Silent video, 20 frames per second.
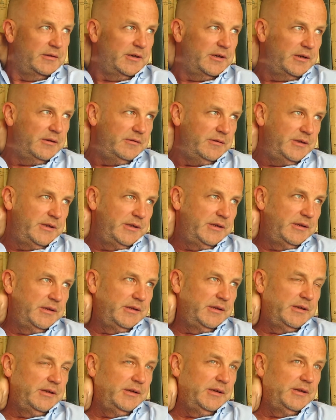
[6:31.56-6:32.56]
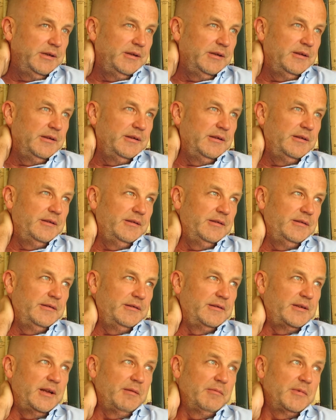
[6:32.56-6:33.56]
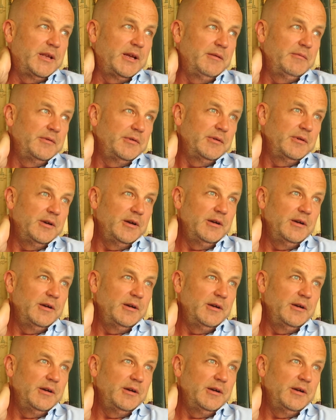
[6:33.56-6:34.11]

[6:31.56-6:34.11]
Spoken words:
and sometimes,